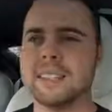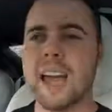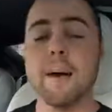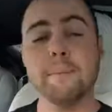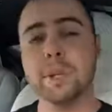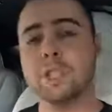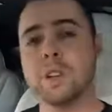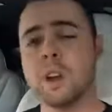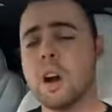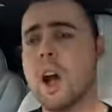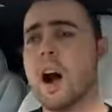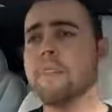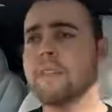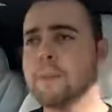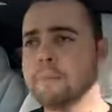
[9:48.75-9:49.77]
the temperature
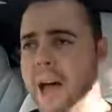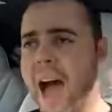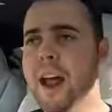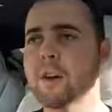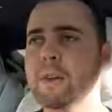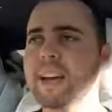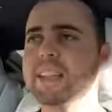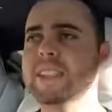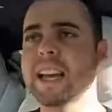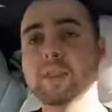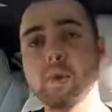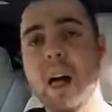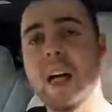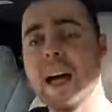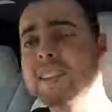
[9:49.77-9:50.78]
of the batteries as
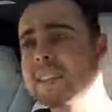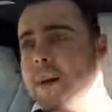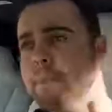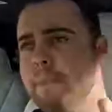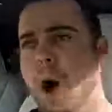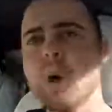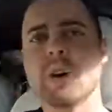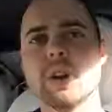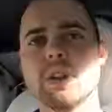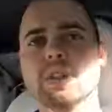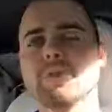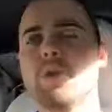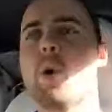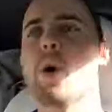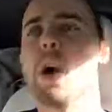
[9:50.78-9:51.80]
well as the
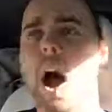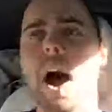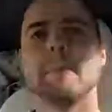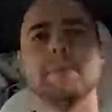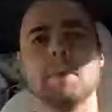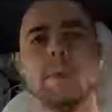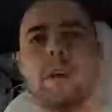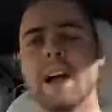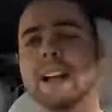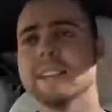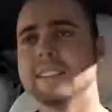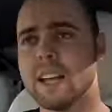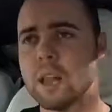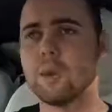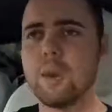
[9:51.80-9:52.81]
motors for optimal
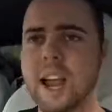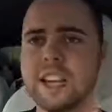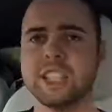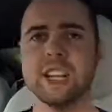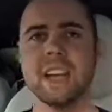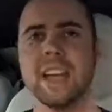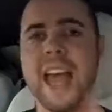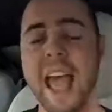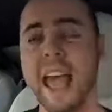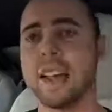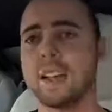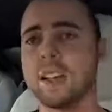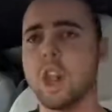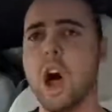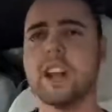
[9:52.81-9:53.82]
acceleration
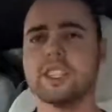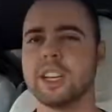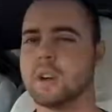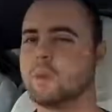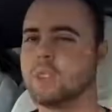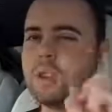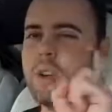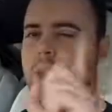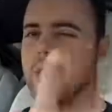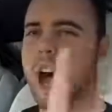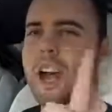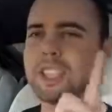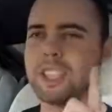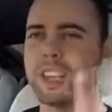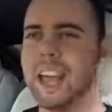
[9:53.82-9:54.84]
and launching. We'll do a
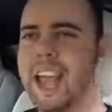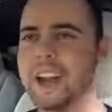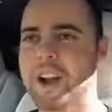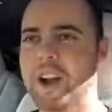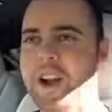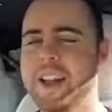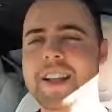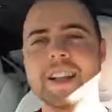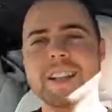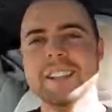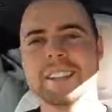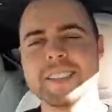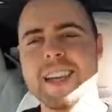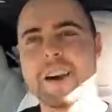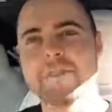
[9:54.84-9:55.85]
launch later,
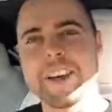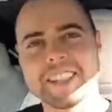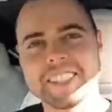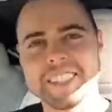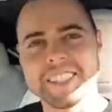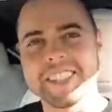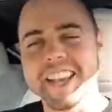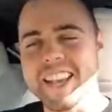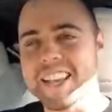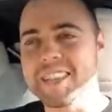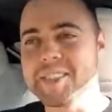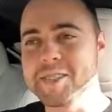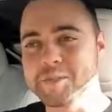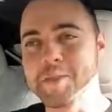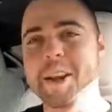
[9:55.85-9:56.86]
see how fast this thing
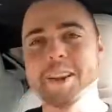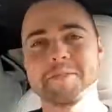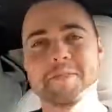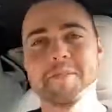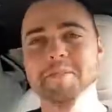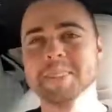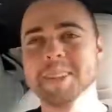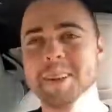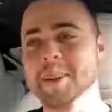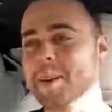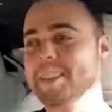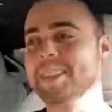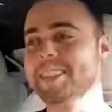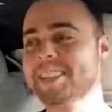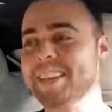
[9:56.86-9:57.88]
can sprint from
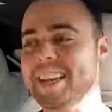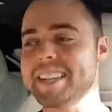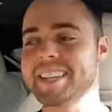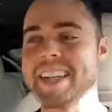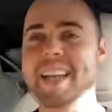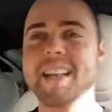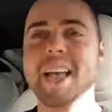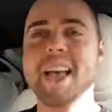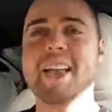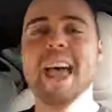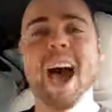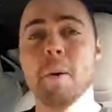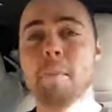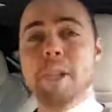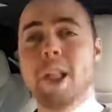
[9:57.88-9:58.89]
0 to 60.
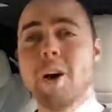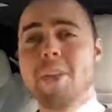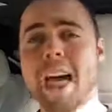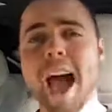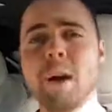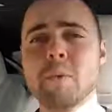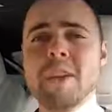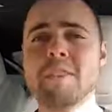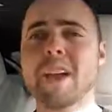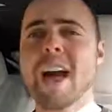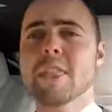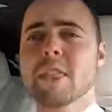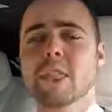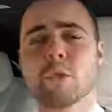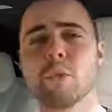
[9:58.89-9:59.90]
Now, below that, we've
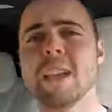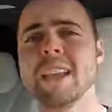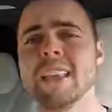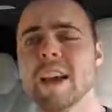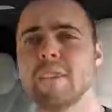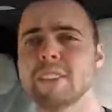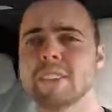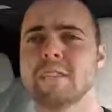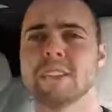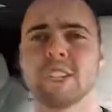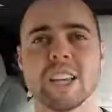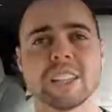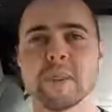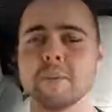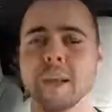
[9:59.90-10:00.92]
got 3 levels of
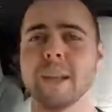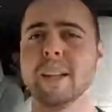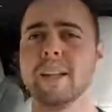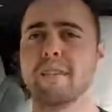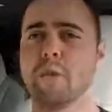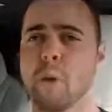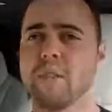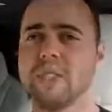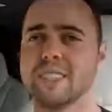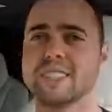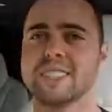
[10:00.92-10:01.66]
adjustability for the